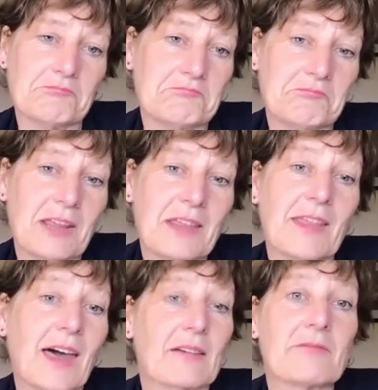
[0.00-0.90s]
in
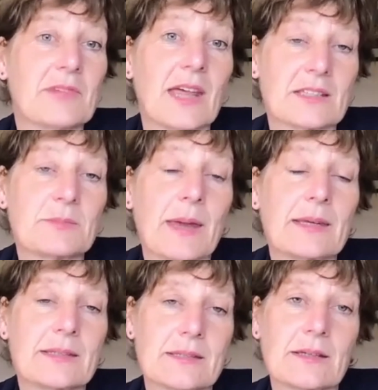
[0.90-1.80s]
that
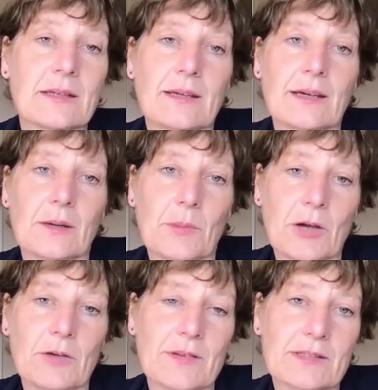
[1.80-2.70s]
space
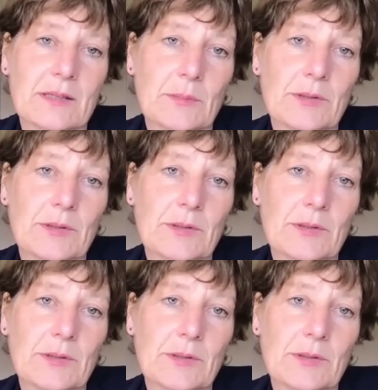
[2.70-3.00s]
over the summer.